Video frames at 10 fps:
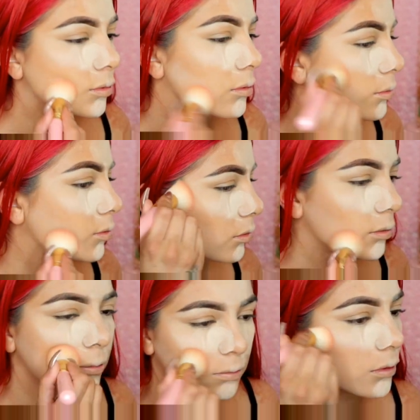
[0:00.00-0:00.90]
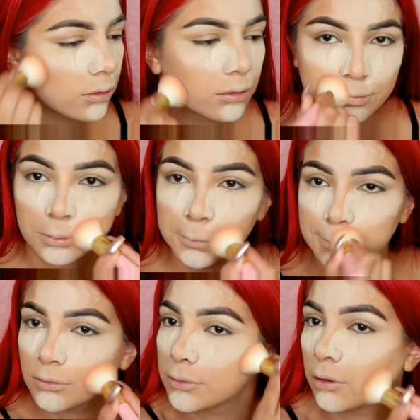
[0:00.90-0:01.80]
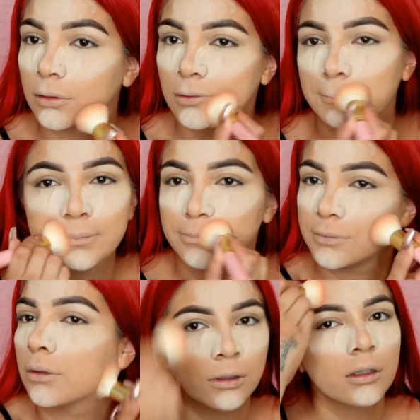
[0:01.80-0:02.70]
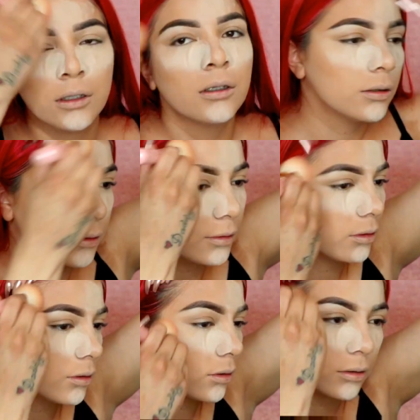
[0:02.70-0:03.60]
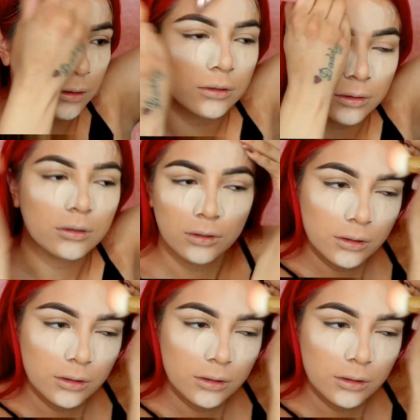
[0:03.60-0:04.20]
because I use that same powder and my MAC